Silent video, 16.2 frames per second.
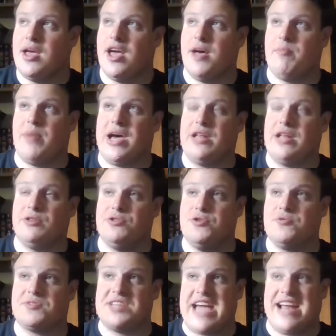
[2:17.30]
But
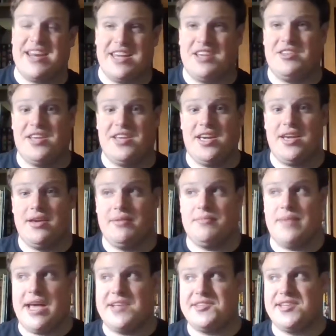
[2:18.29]
Luke technically
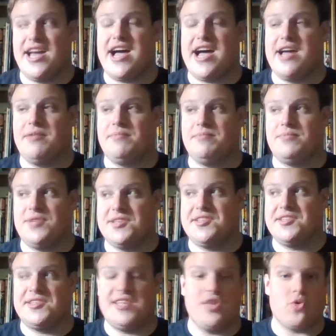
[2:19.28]
has not
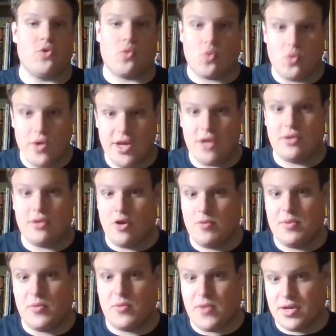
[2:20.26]
doesn't see the real
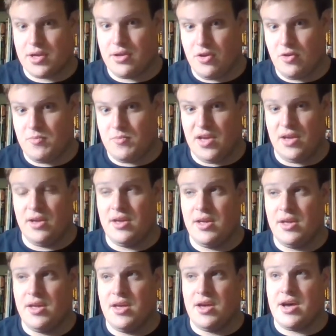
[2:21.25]
Obi-Wan Kenobi
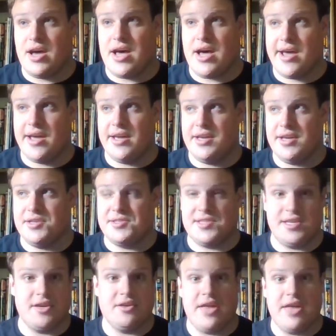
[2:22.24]

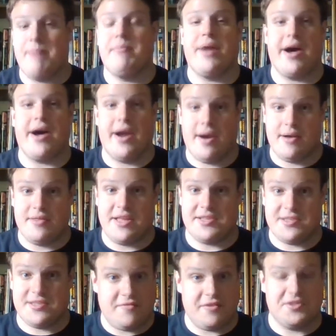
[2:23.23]
until Empire. That's
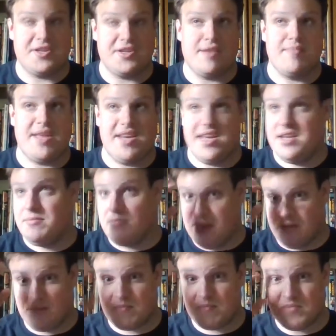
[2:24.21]
the first time that he
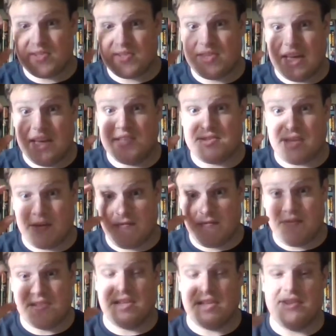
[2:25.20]
physically
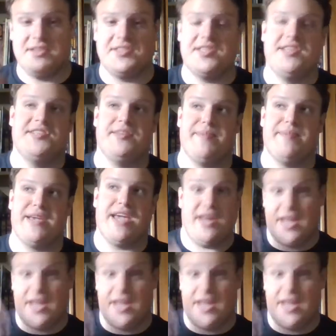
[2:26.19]
sees him again.